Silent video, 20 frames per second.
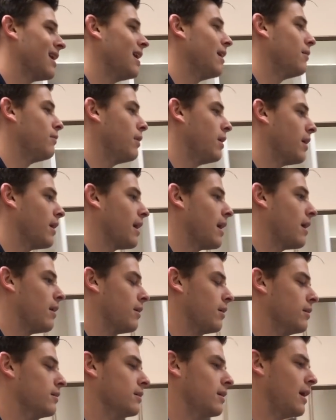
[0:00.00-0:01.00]
kind of running
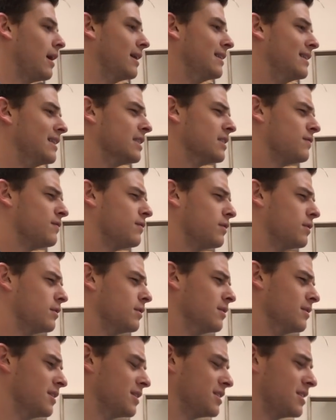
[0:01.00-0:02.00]
out on ideas for
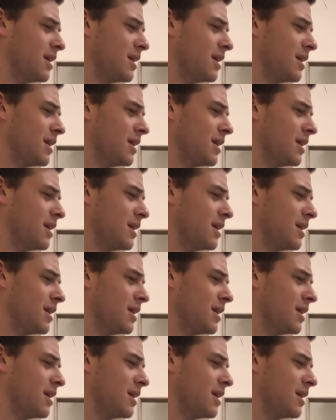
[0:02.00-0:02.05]
the